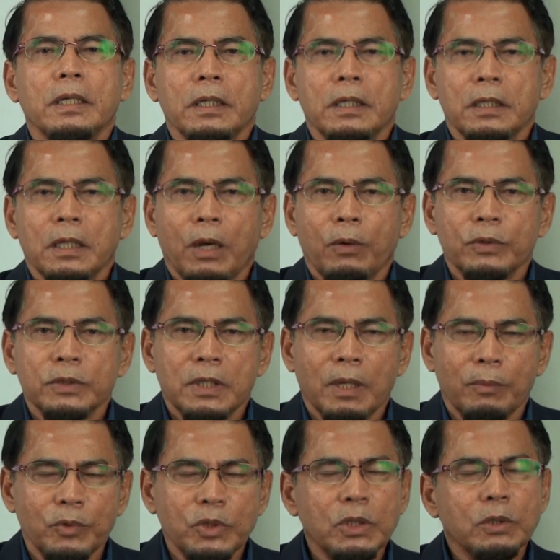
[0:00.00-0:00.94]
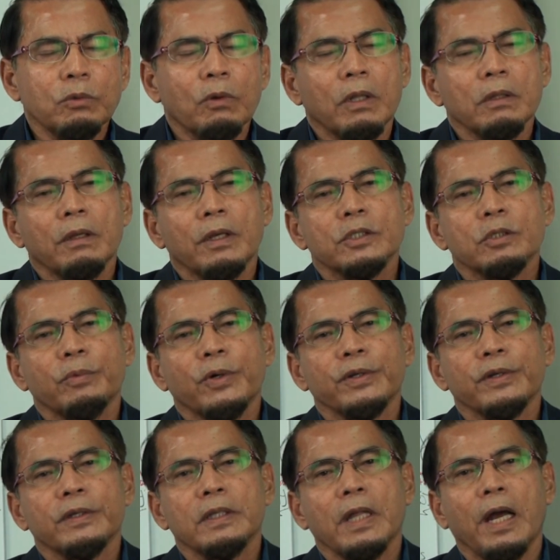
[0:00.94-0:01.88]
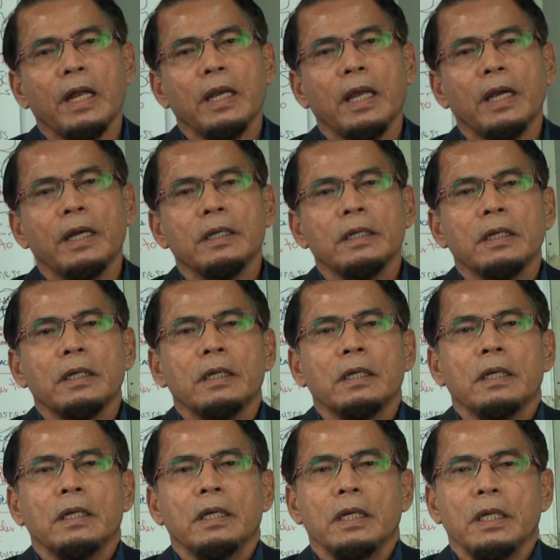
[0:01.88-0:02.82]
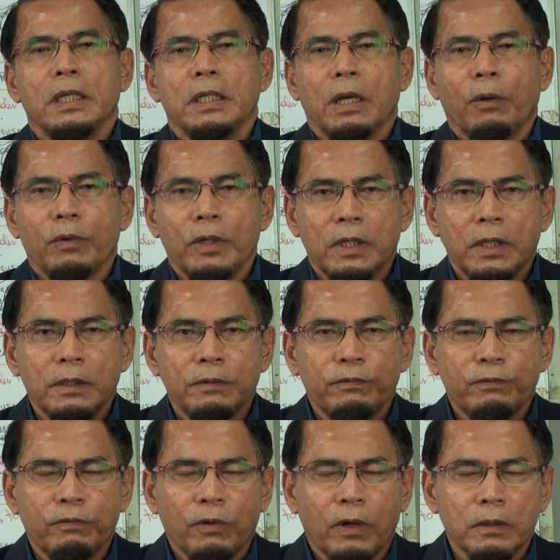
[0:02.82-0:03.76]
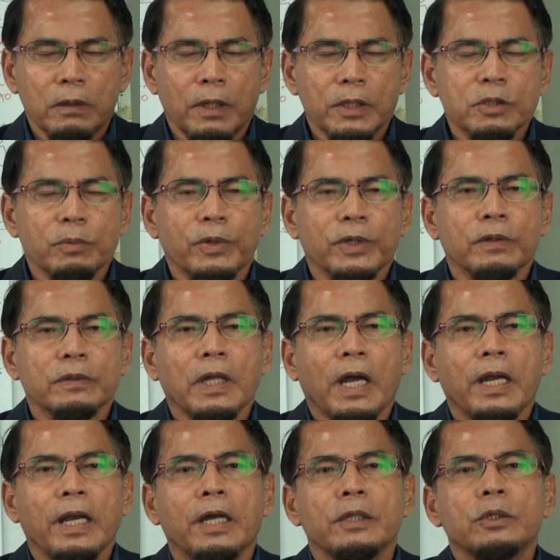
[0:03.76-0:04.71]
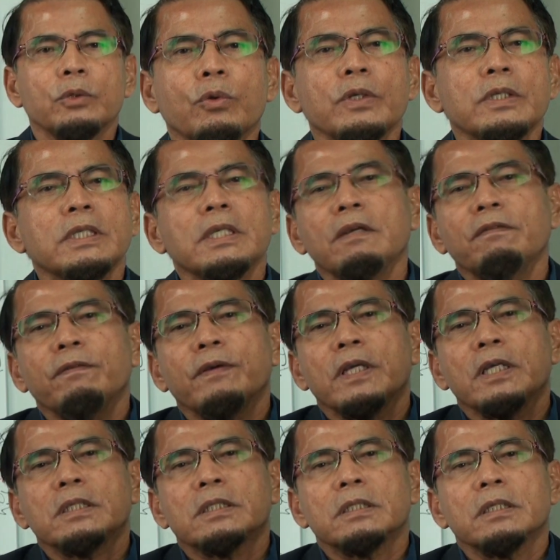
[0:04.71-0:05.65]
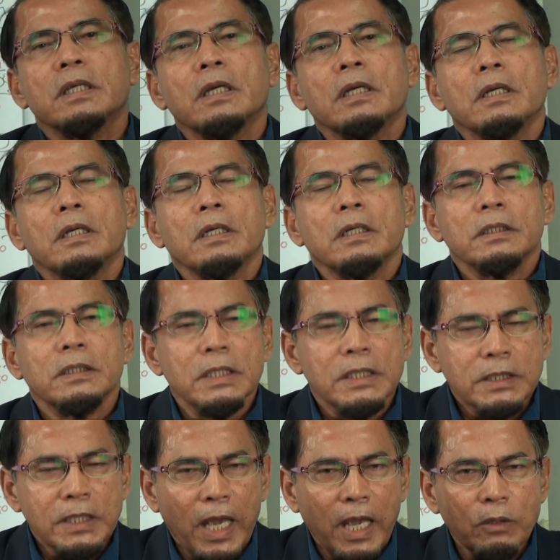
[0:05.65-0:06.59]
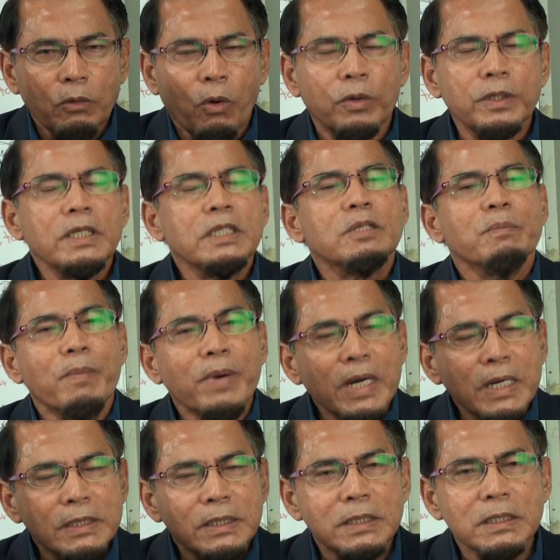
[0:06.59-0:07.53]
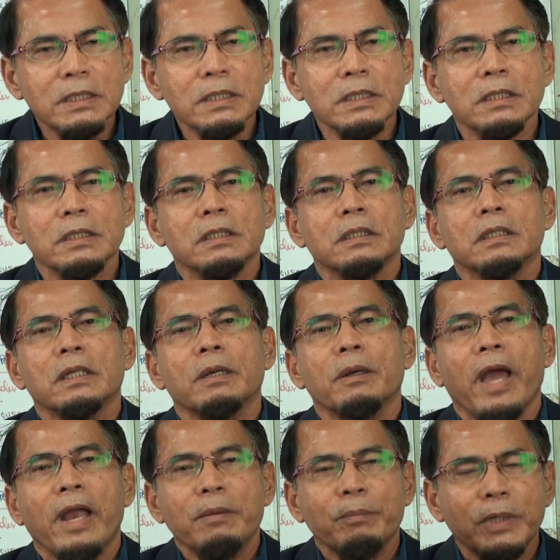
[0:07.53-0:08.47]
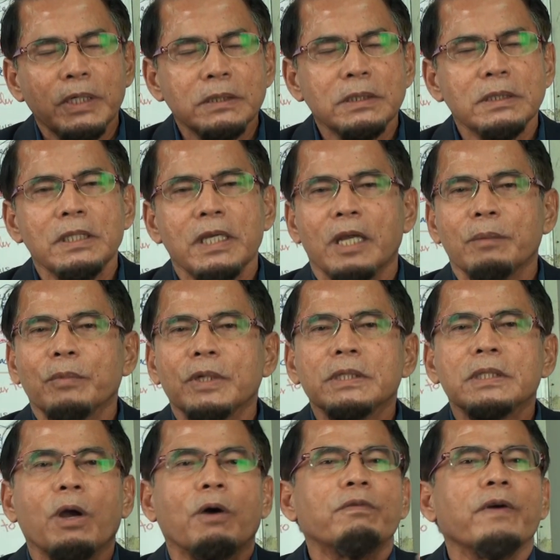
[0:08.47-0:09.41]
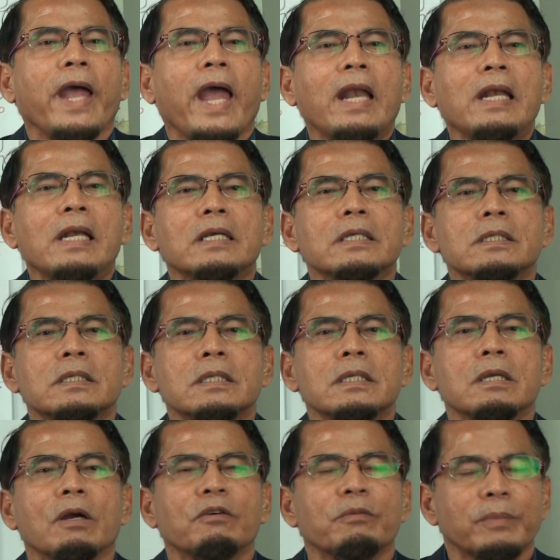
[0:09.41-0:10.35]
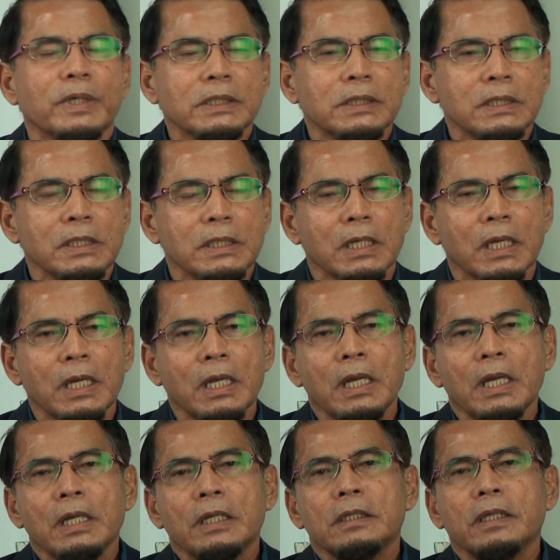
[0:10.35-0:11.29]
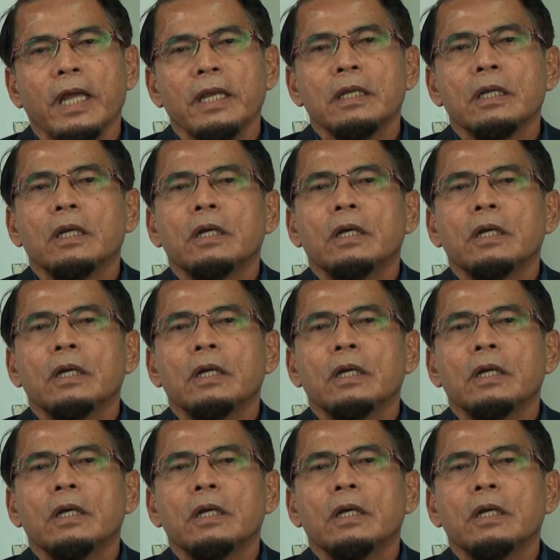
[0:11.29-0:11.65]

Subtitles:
in our submission to Allah subhanahu wa ta'ala, in our love for Allah subhanahu wa ta'ala, receive His descent on His mercy and mercy and mercy of endless sea of mercy that